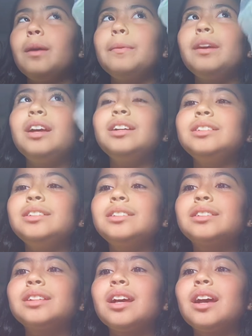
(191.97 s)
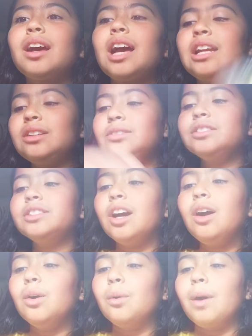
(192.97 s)
Because, I don't
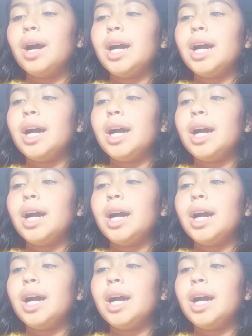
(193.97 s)
know.